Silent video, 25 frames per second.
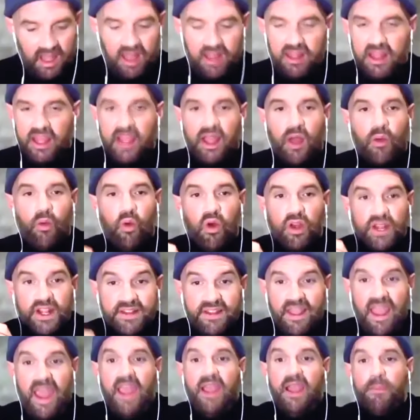like i want to
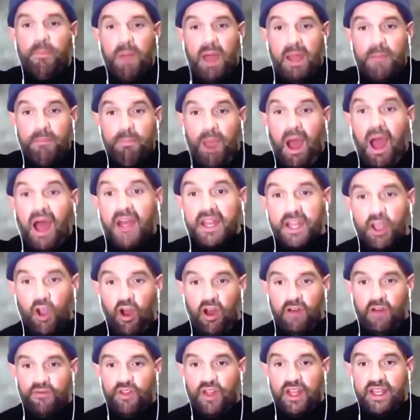take my body
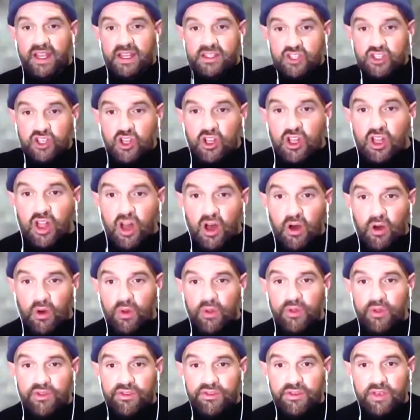off like it's
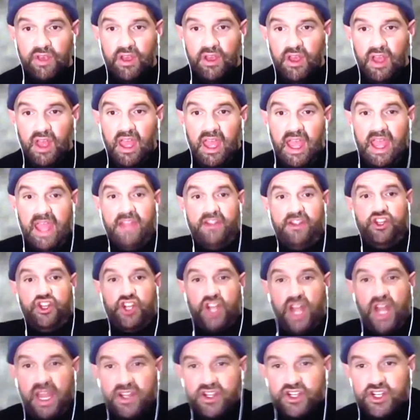clothes mm-hmm. and
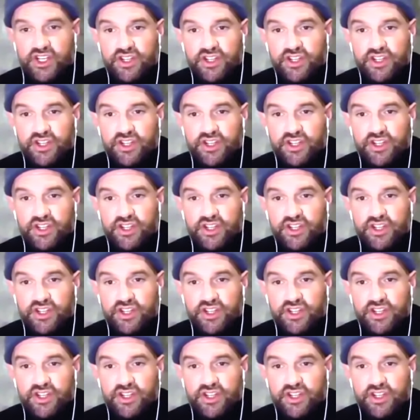change